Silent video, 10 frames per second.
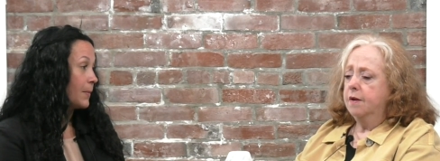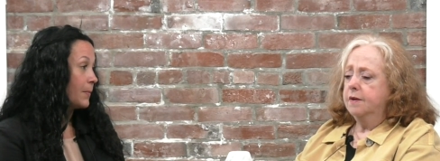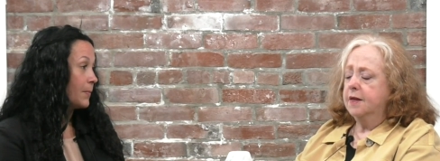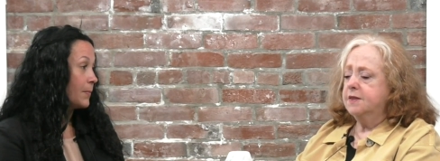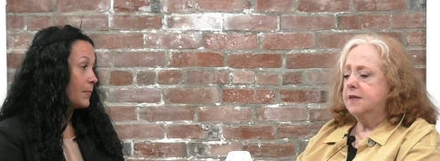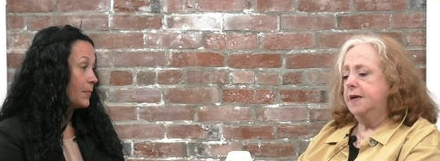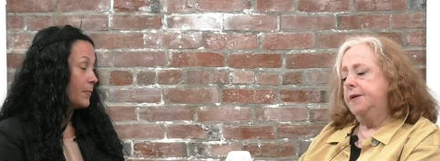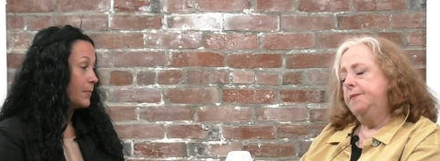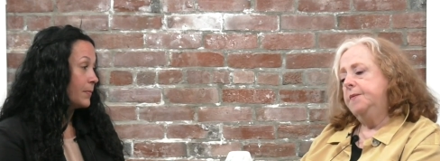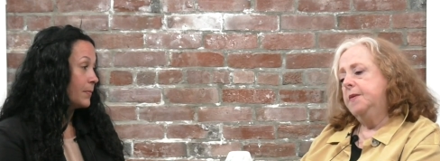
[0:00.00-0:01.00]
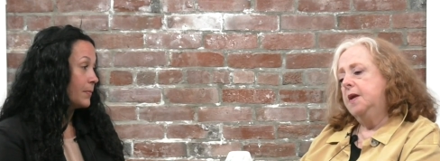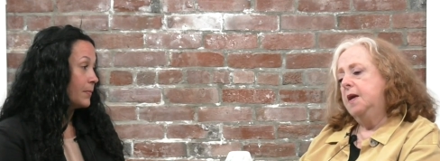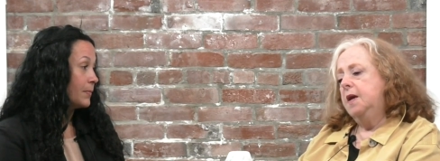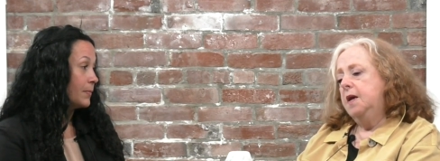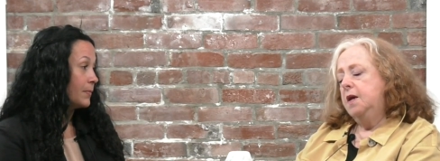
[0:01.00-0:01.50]
Speaker 1: let's see.
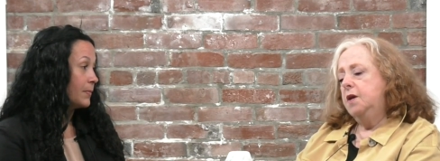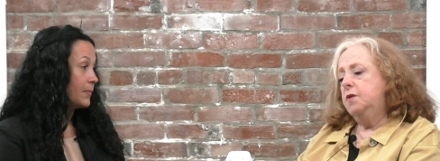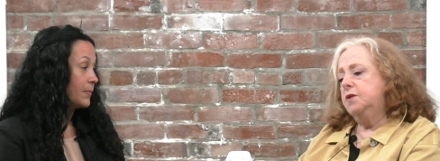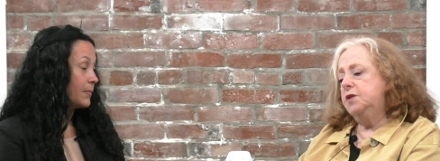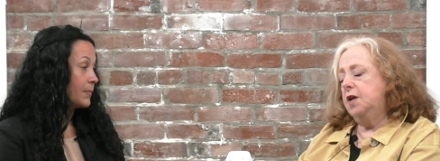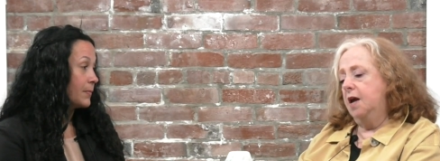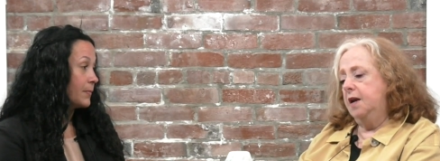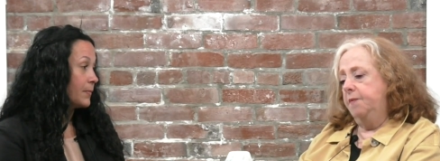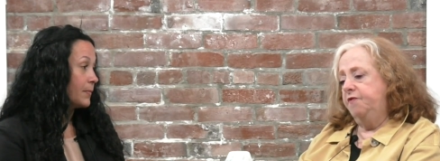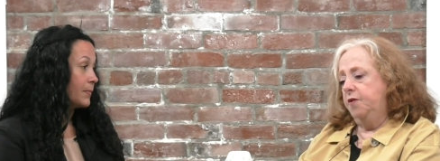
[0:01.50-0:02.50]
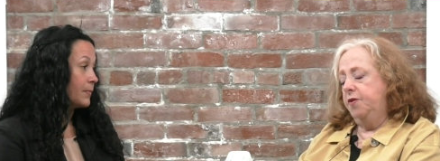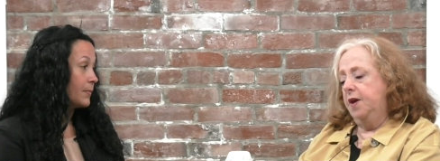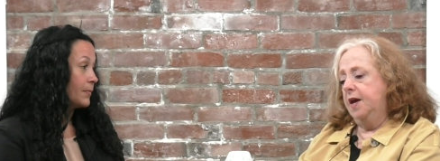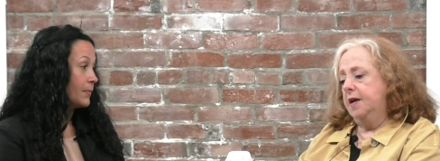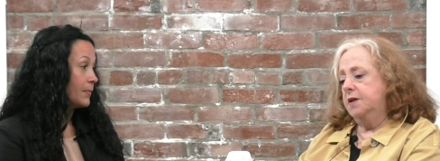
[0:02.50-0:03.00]
You can sign up for
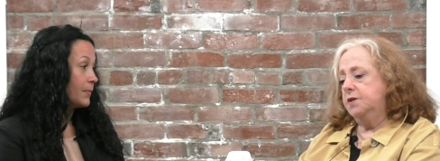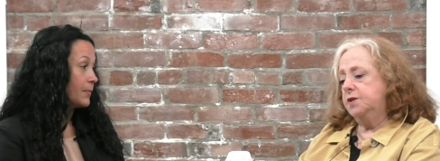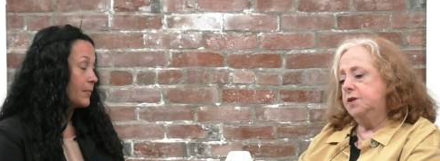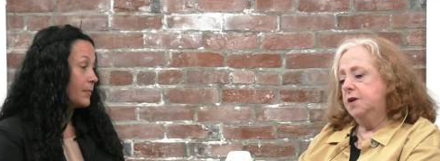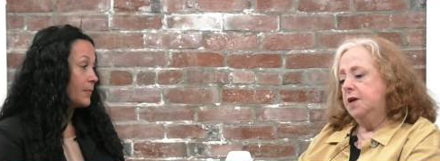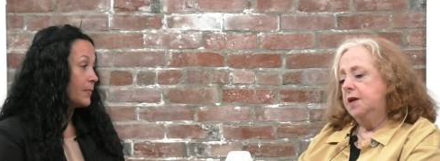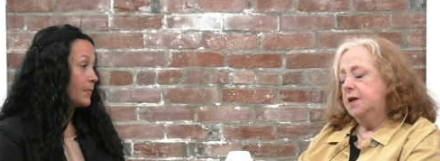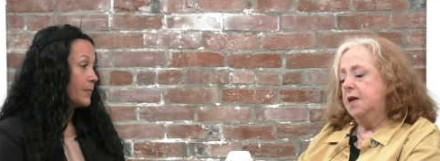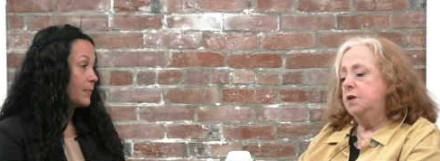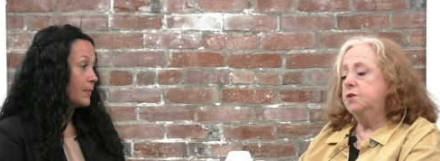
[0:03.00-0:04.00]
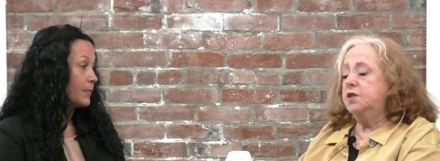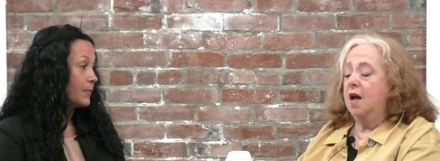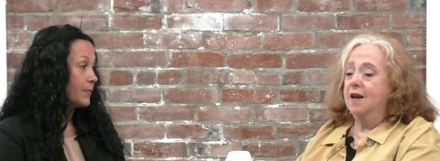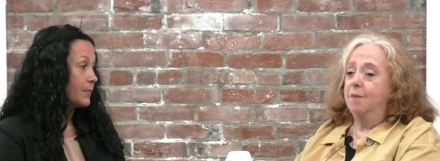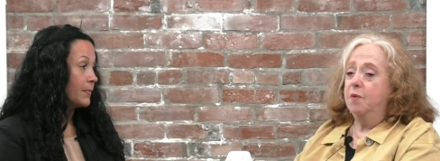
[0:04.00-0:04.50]
things. Can you
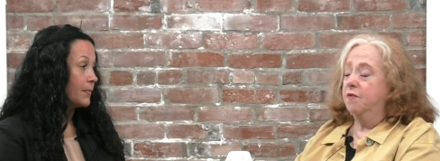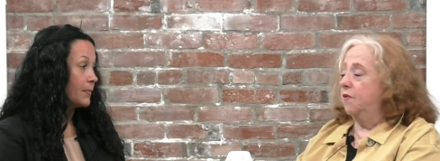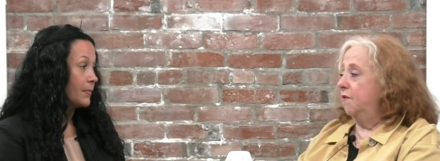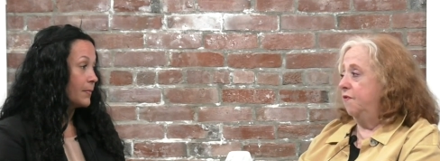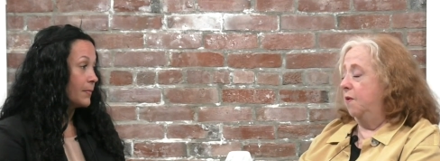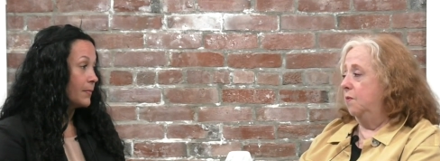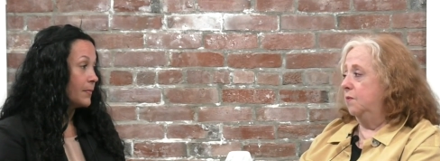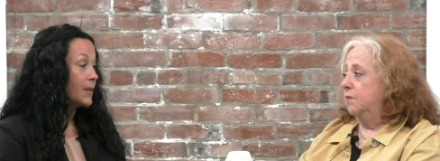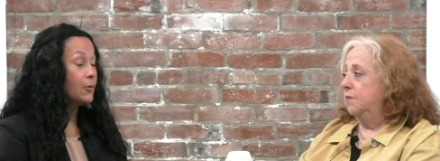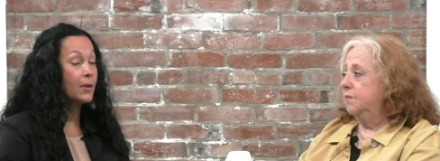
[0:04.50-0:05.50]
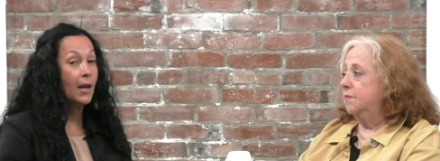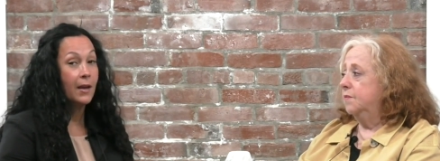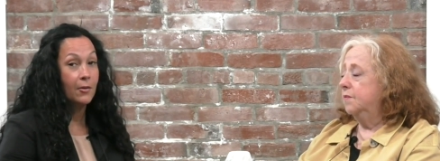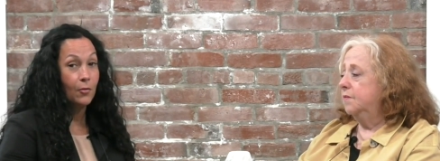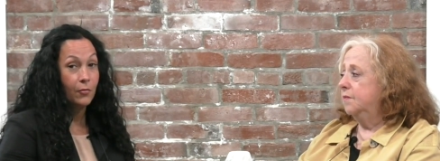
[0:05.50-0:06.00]
sign up over the phone?
Speaker 2: You
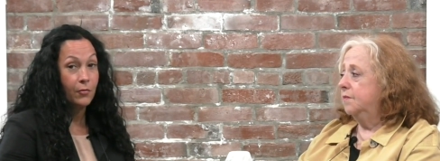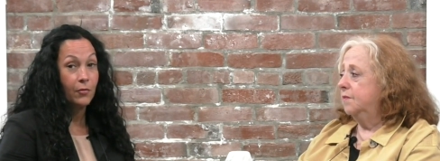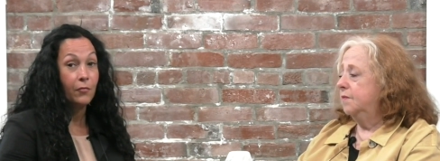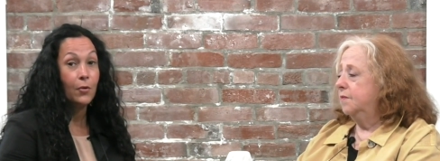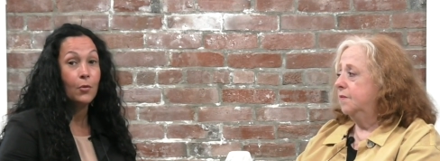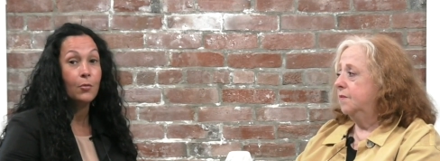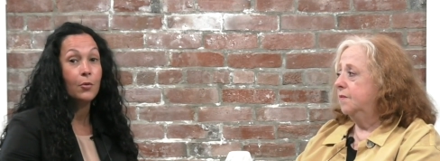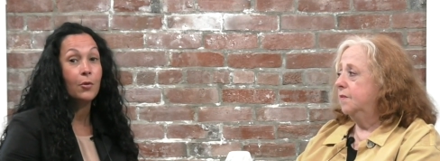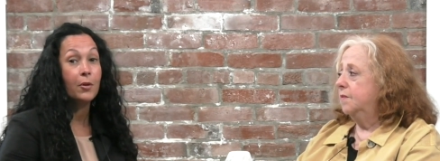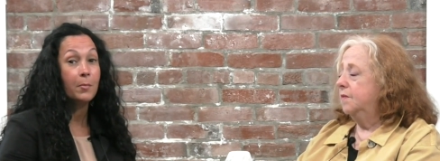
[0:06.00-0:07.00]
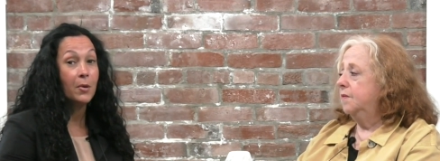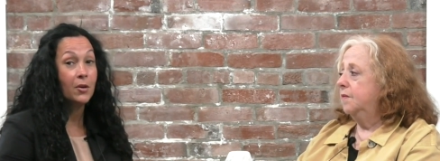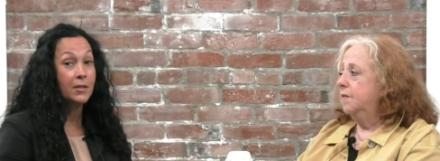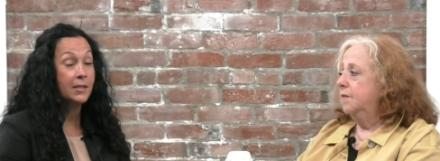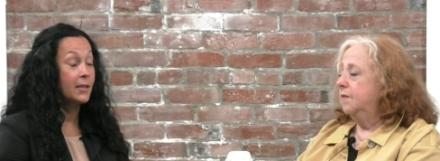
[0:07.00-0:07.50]
can, over the phone or in
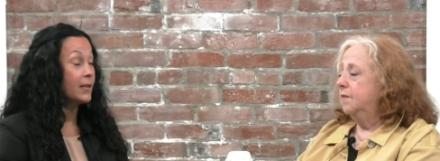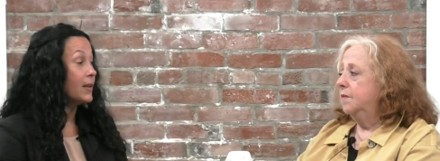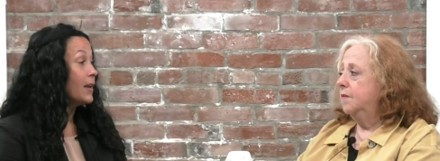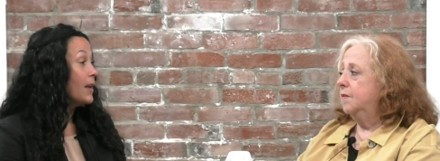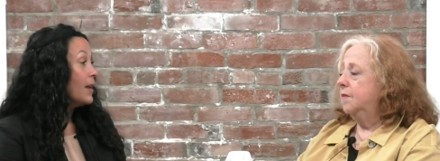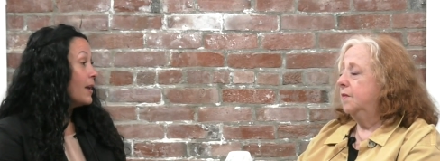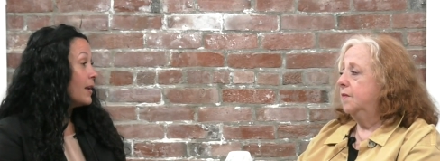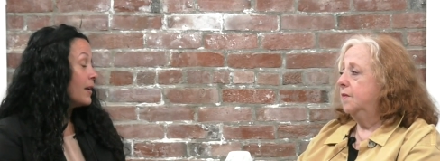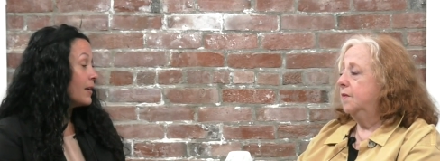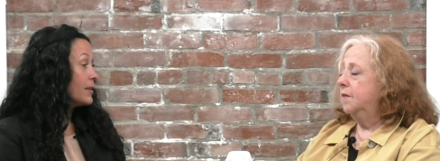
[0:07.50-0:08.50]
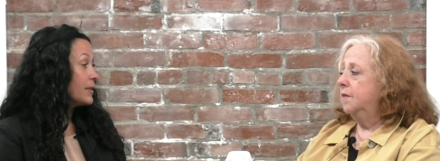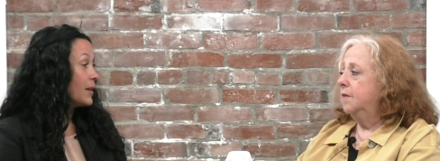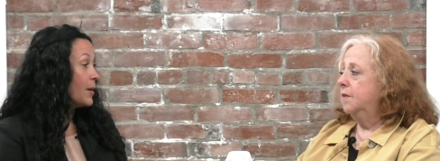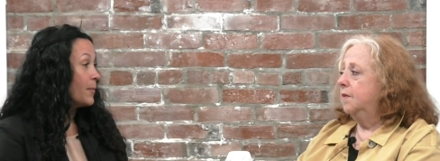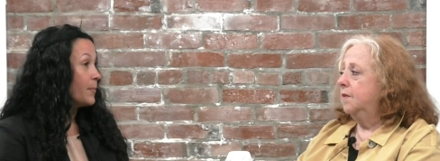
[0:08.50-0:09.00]
person. And
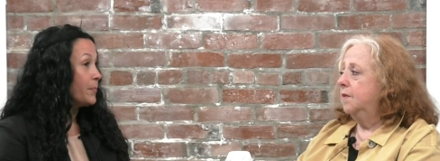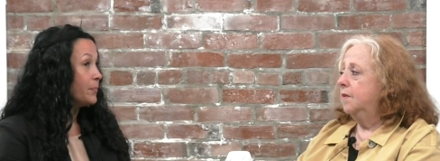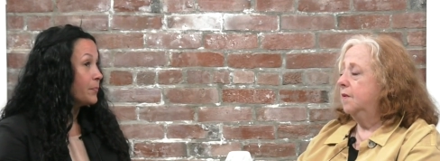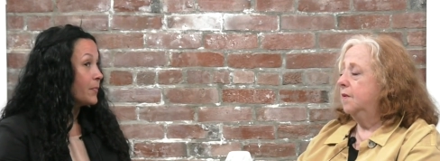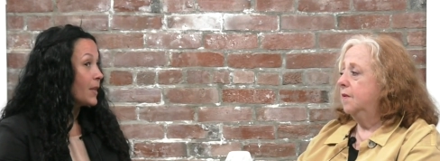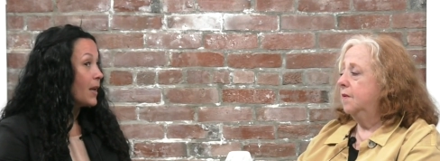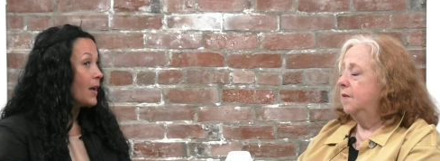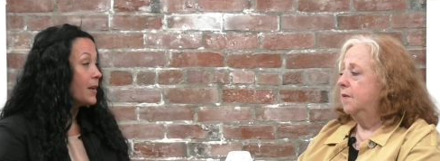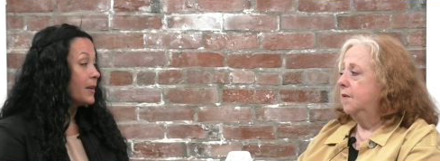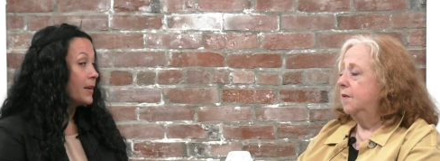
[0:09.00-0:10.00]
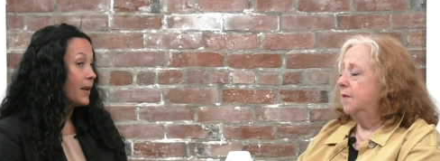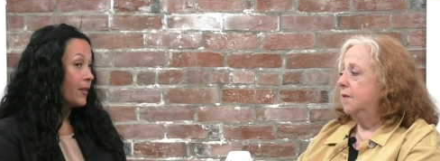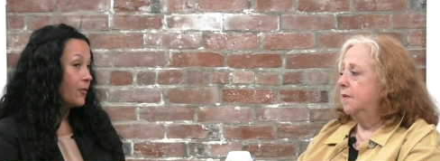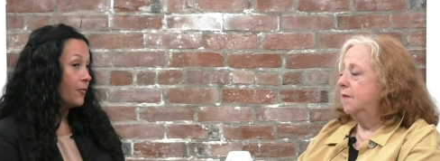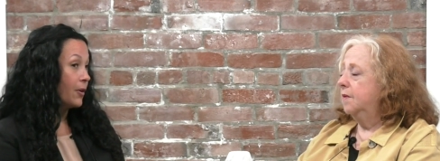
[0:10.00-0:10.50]
um,
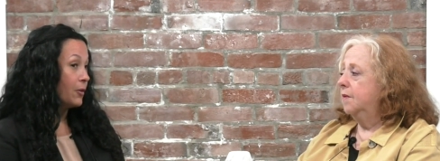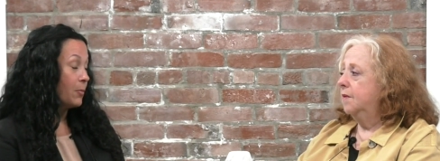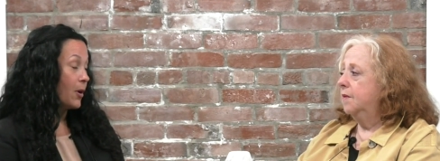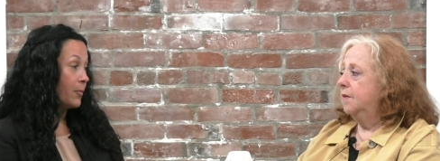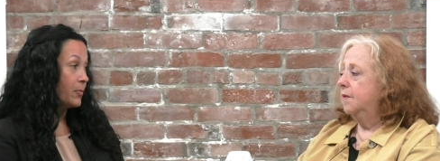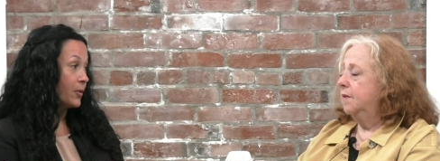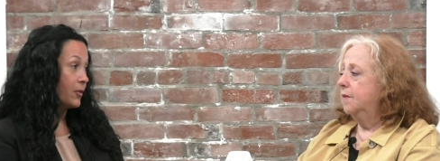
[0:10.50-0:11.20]
another very popular